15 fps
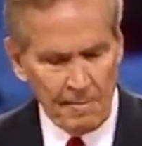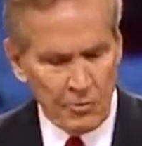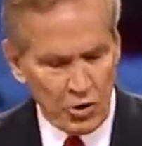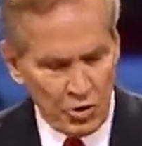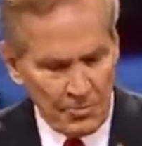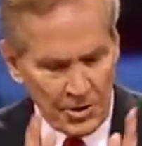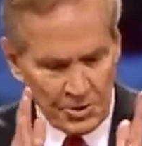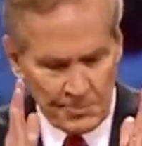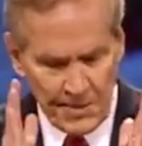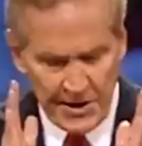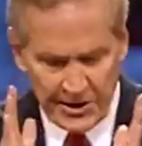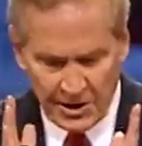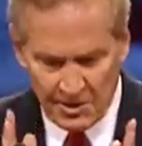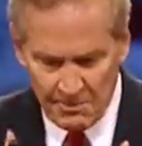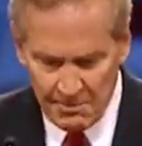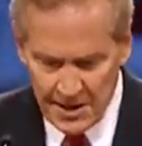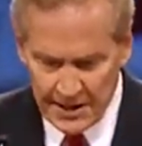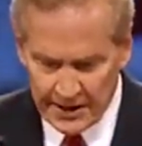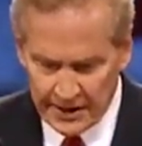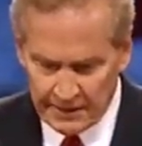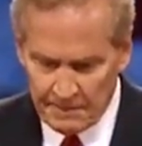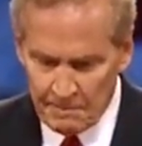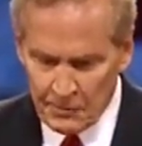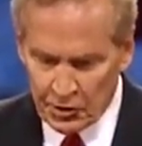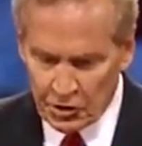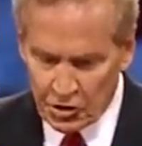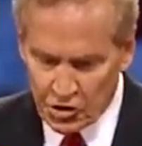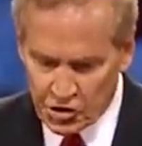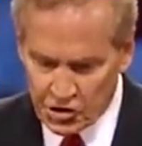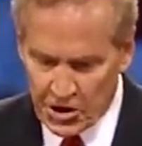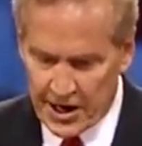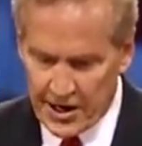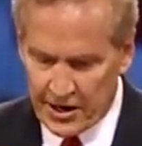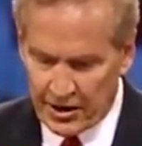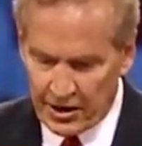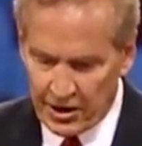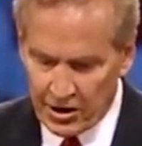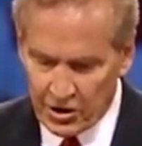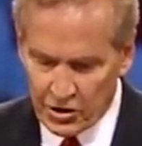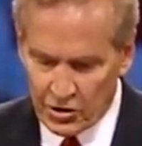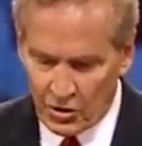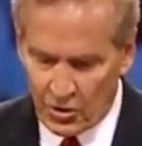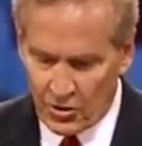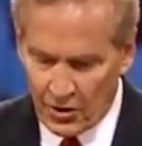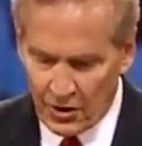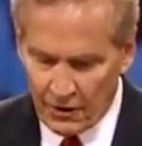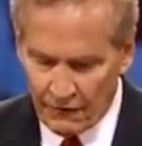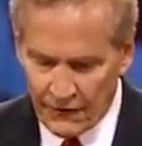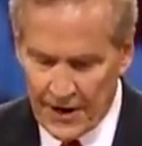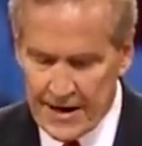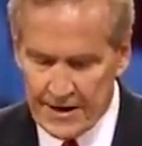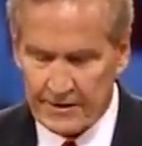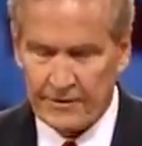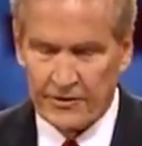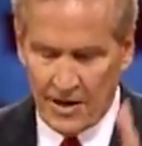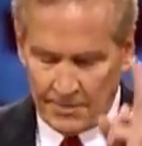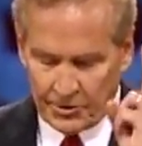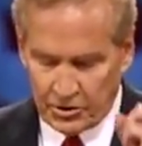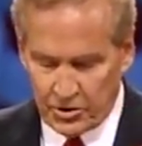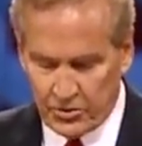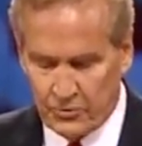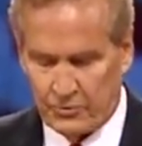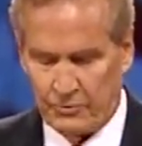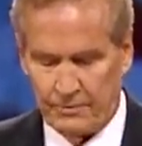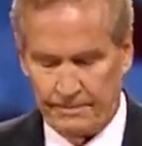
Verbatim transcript: You must be committed to share your faith. Number two,